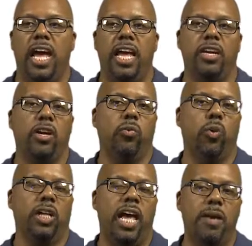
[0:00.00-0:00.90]
And
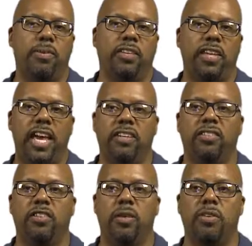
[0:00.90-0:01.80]
what will happen is x
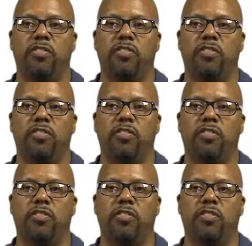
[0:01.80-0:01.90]
is going to be